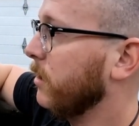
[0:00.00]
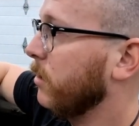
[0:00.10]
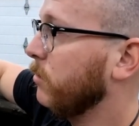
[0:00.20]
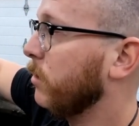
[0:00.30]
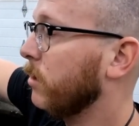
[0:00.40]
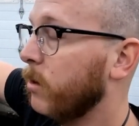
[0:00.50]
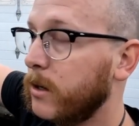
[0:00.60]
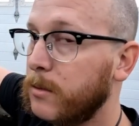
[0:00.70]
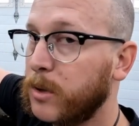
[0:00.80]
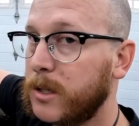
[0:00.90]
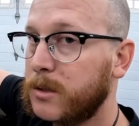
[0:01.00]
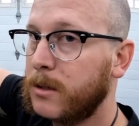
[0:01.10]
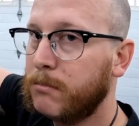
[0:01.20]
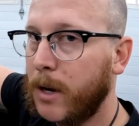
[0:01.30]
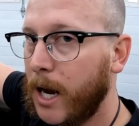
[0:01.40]
You know, you can hold it in place
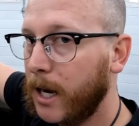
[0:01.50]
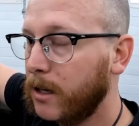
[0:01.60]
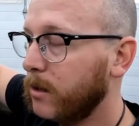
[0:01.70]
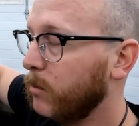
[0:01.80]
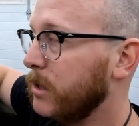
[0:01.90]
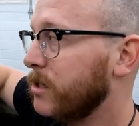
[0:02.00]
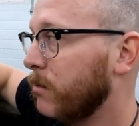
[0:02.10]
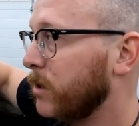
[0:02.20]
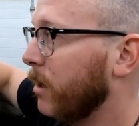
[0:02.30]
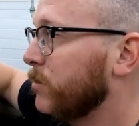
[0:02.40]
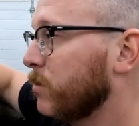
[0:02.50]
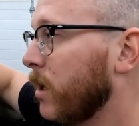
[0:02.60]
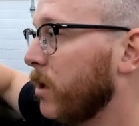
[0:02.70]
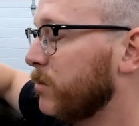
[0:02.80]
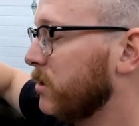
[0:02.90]
with a magnet, which sometimes
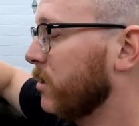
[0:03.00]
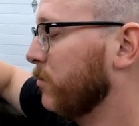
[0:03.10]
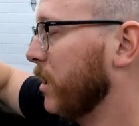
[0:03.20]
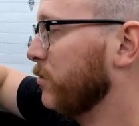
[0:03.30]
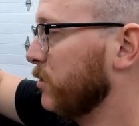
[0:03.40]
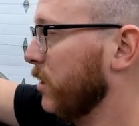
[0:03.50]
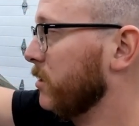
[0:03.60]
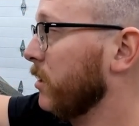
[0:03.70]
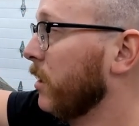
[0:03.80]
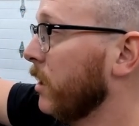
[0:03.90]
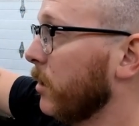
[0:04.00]
helps and sometimes doesn't.